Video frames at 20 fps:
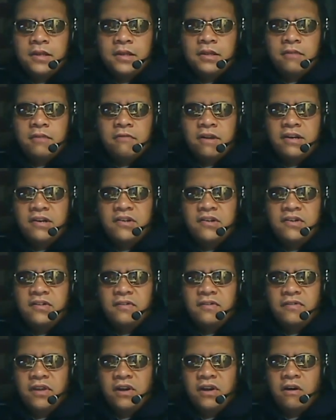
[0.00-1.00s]
renditions
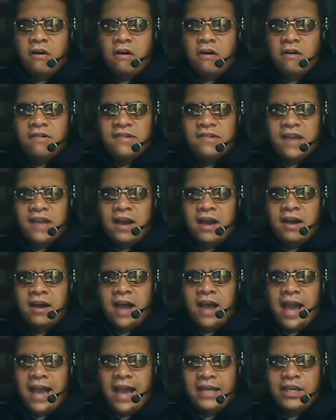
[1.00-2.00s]
of the cars
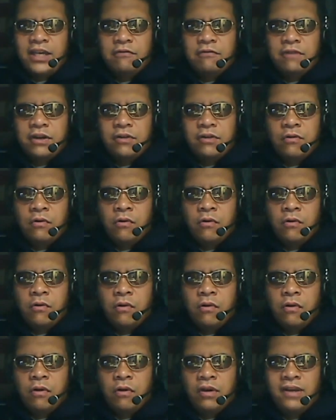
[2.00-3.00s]
accurate
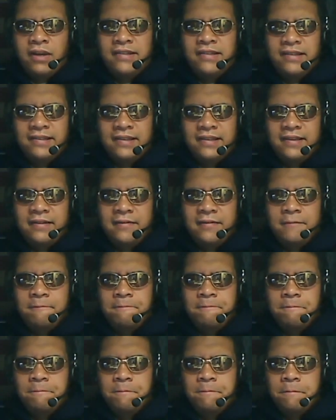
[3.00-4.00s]
or consistent.
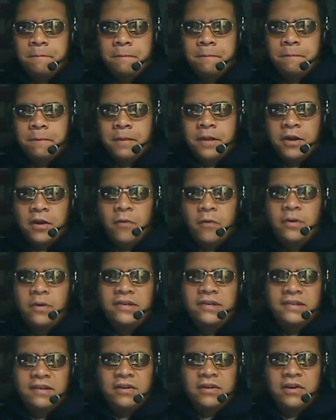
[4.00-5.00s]
Which
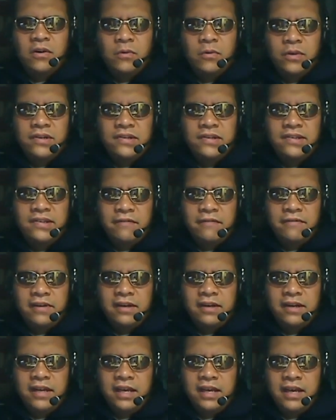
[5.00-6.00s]
is
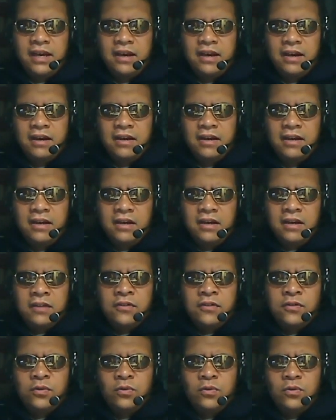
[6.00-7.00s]
definitely a
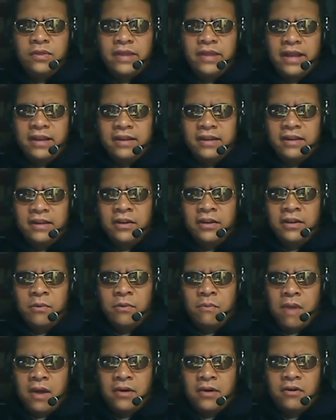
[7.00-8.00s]
tool that
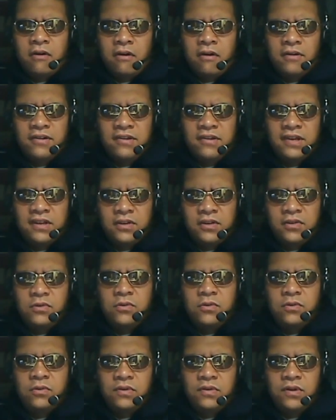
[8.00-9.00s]
modern artists can
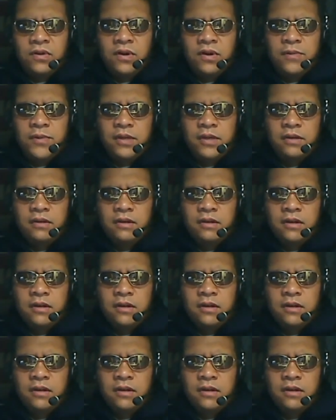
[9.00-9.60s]
use. You know what I mean?